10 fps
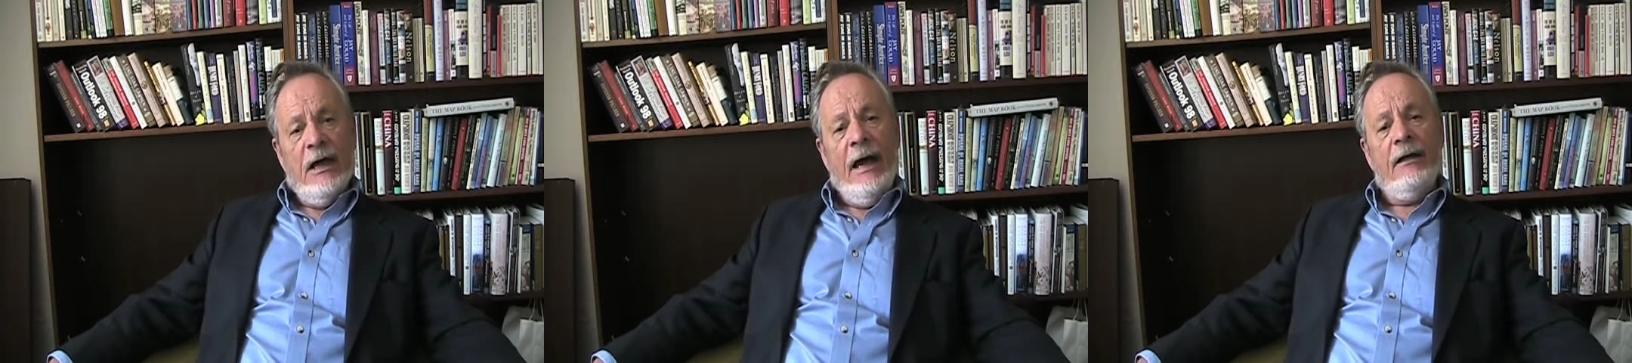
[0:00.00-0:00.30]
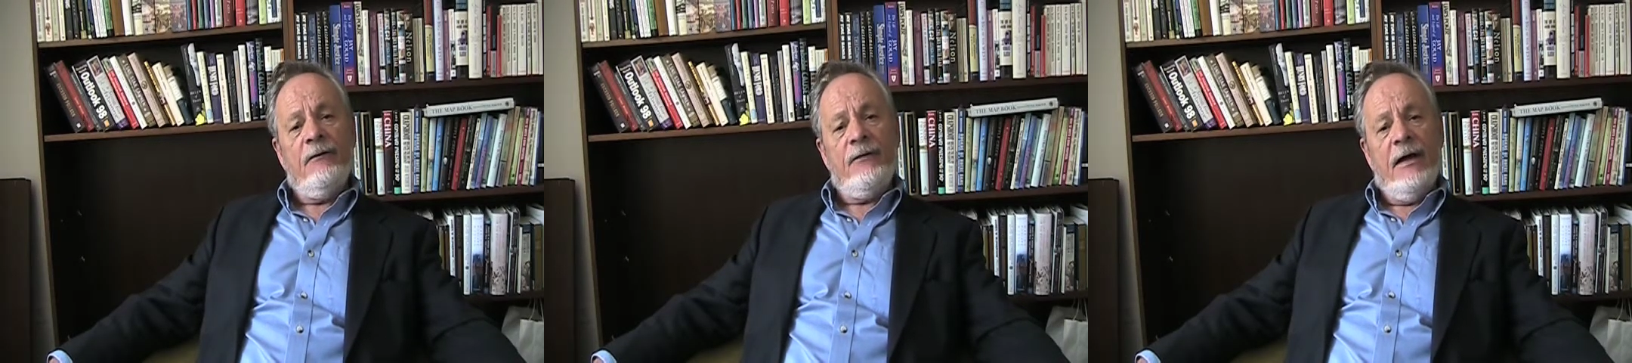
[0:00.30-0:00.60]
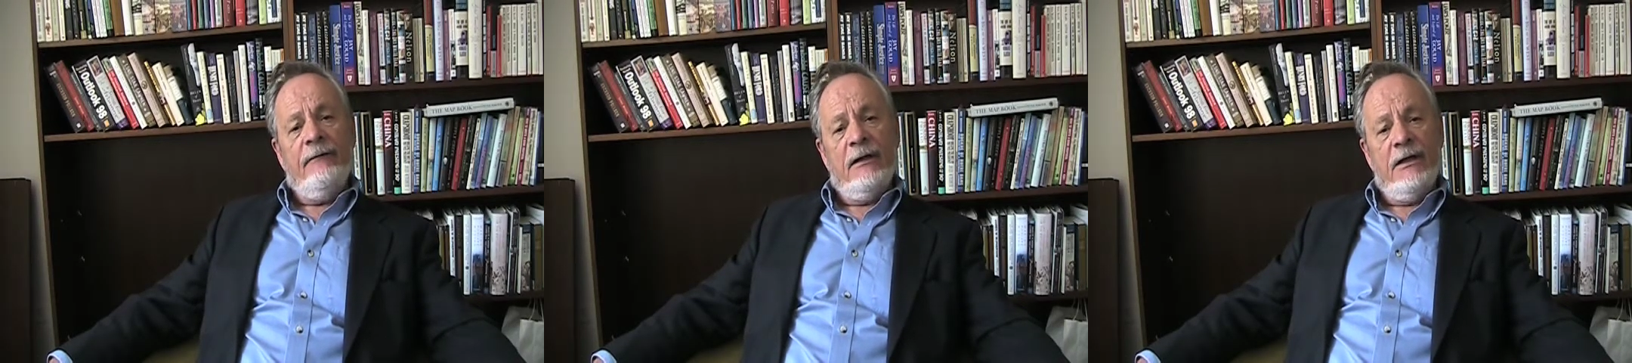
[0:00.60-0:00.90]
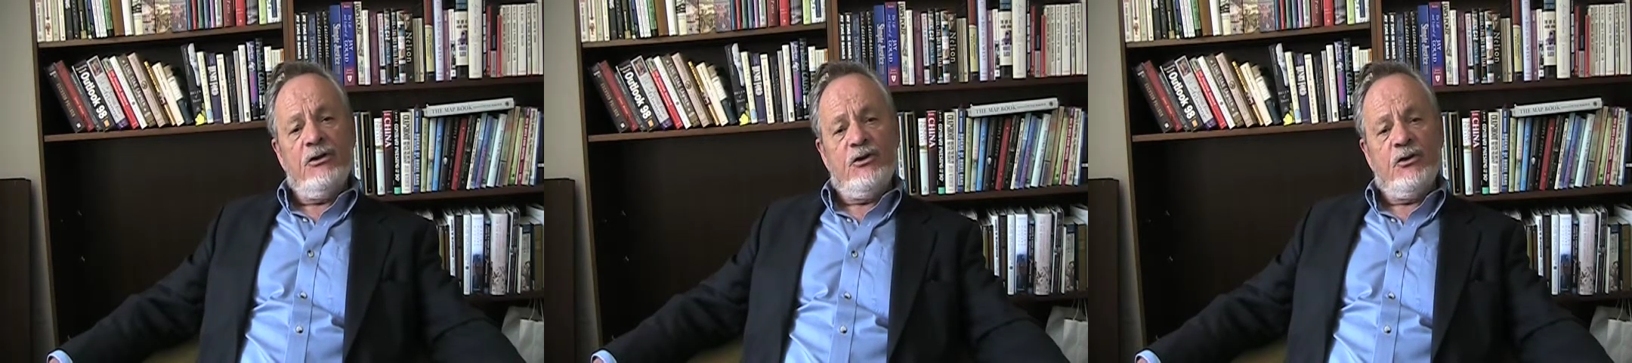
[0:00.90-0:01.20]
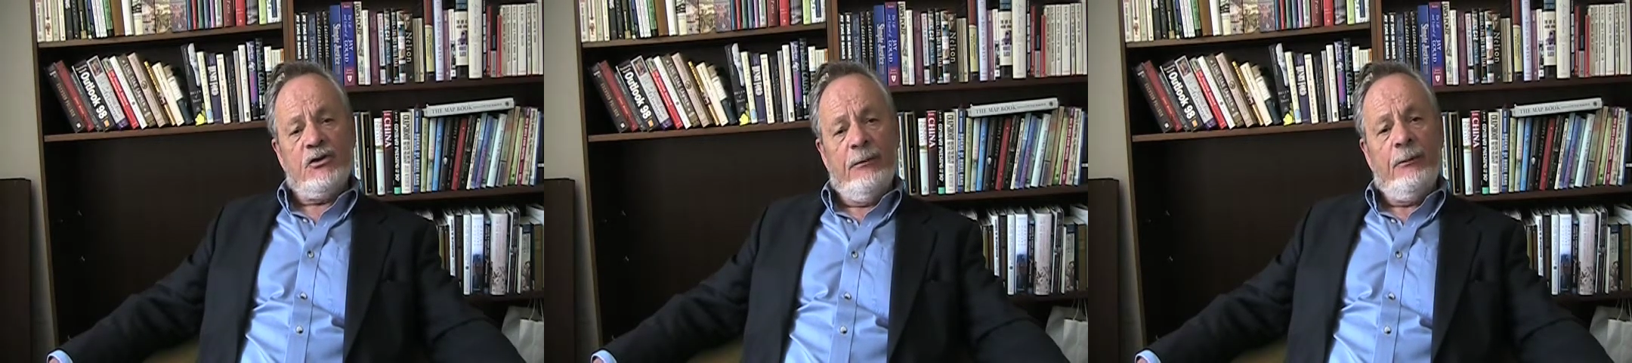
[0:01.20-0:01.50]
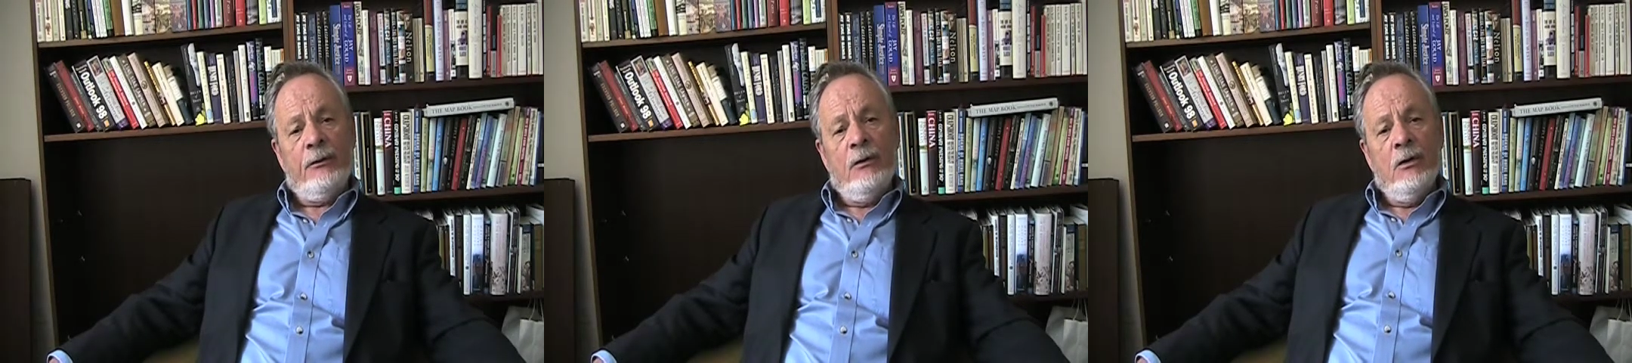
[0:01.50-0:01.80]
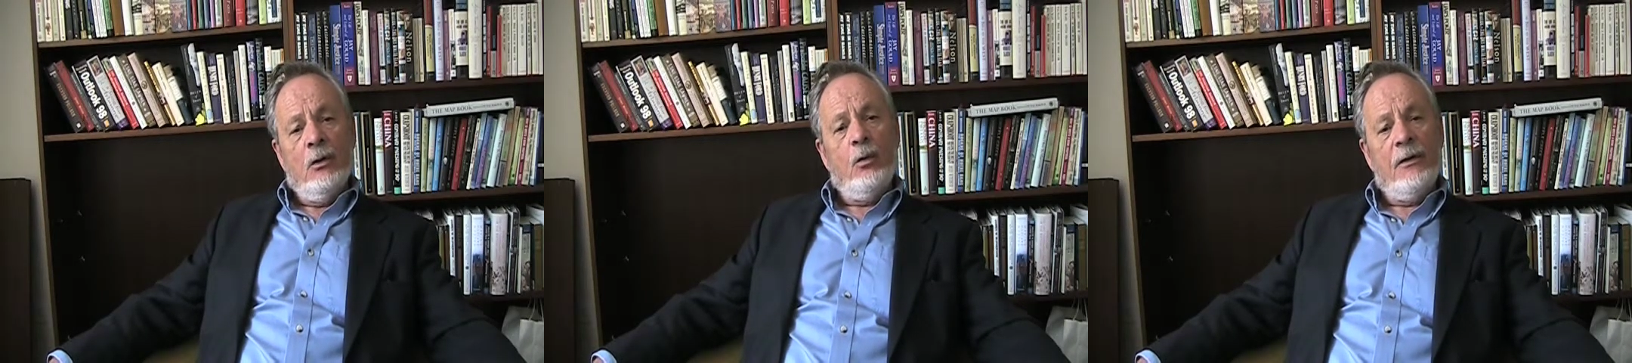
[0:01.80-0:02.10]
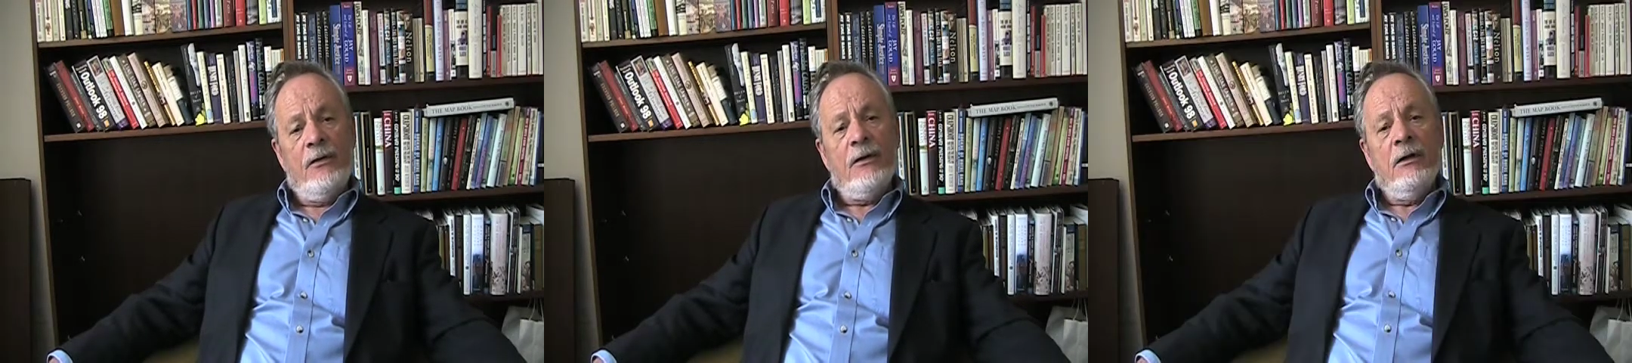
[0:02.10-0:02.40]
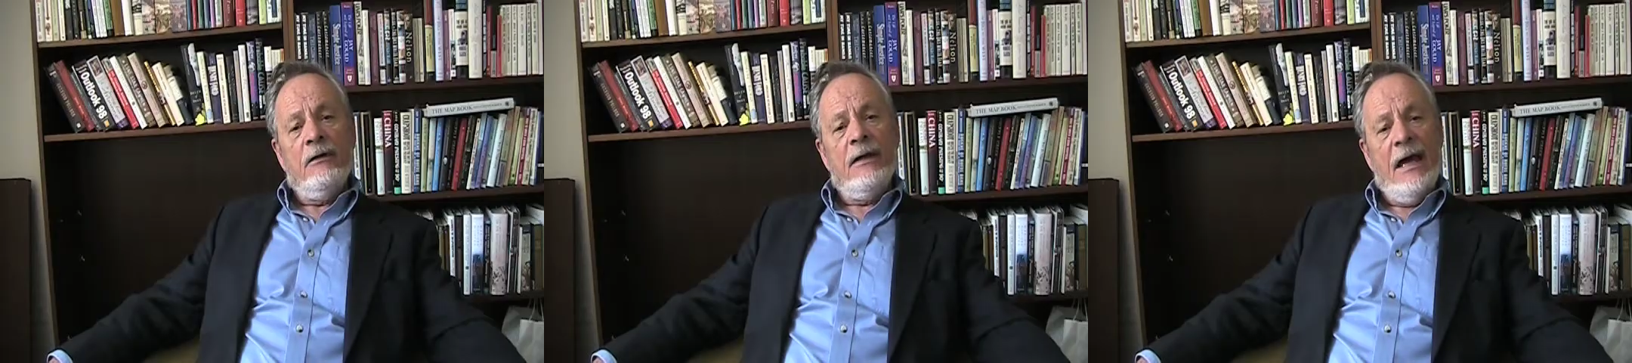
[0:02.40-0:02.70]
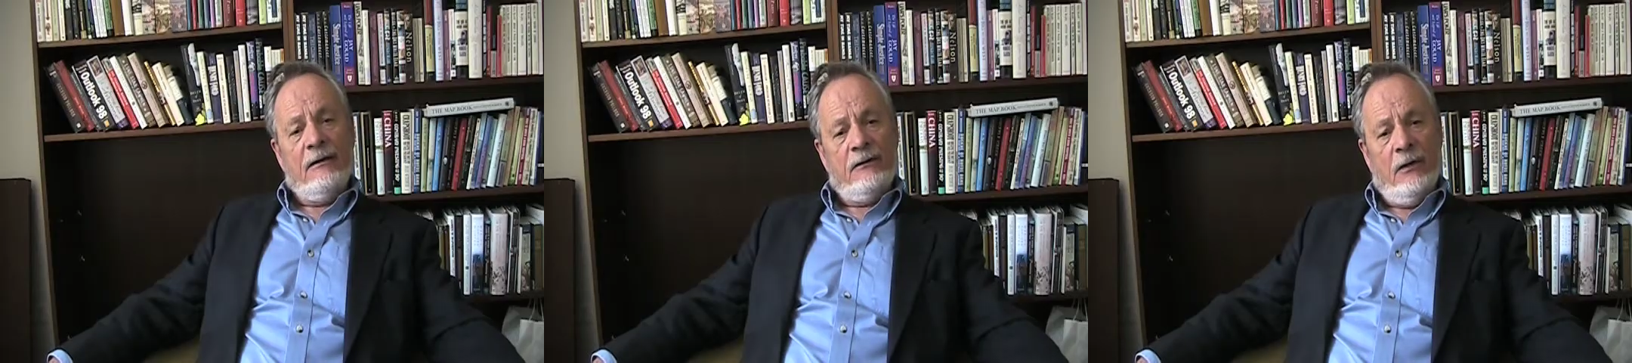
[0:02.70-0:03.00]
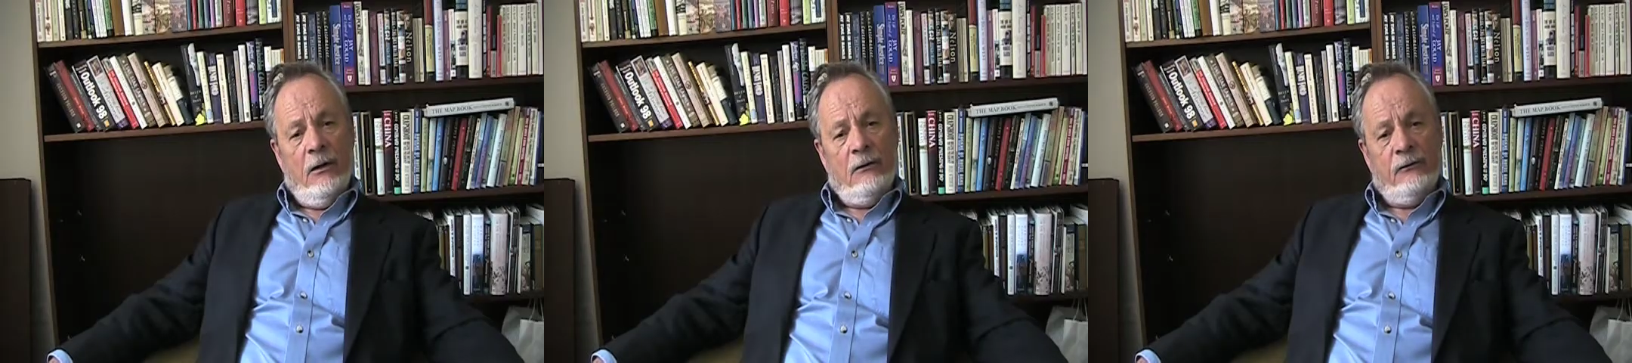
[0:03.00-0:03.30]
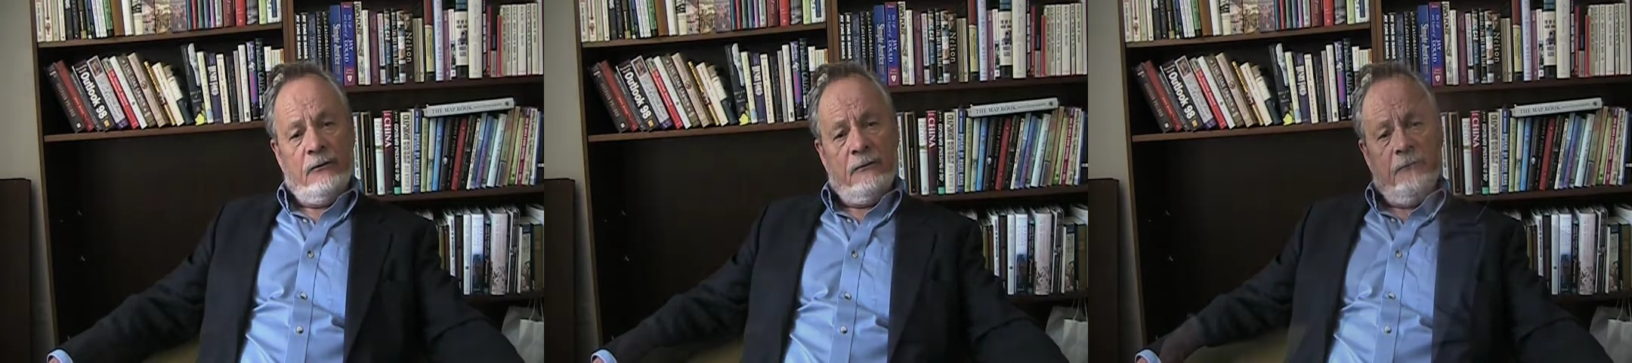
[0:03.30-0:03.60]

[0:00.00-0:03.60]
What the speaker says: and of their relationship with Neanderthals.